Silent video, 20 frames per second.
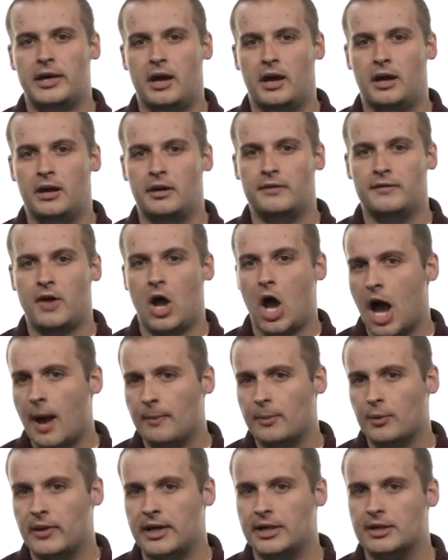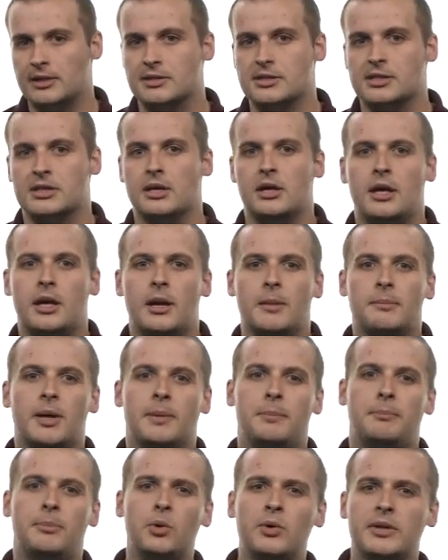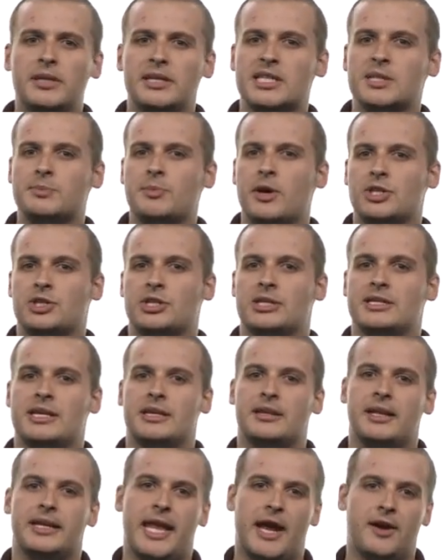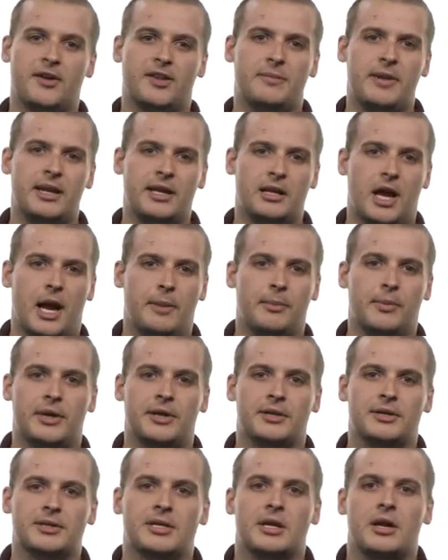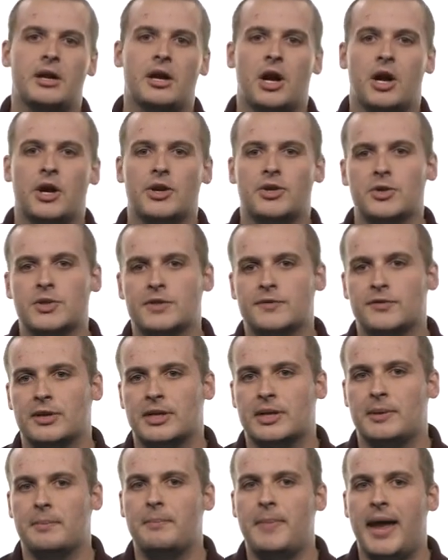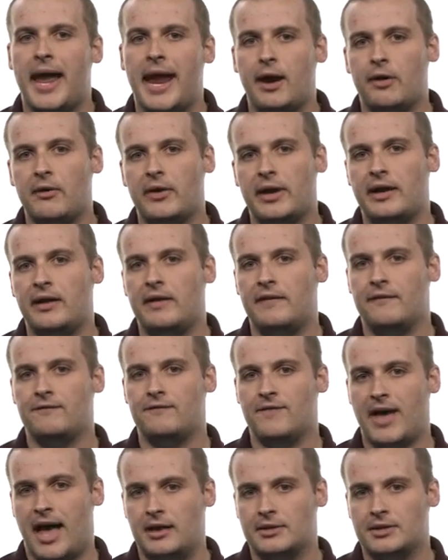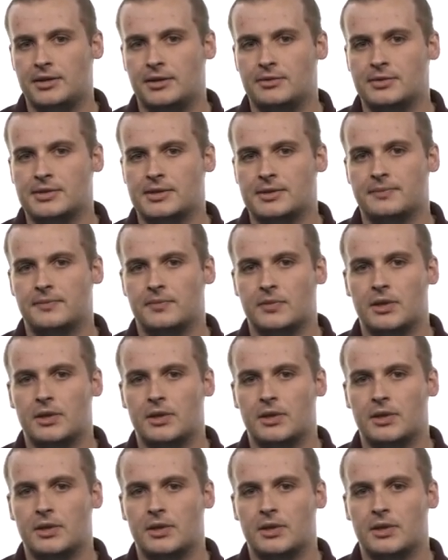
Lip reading: of operators, but Boolean expressions, unlike arithmetic operators, are used for comparing values.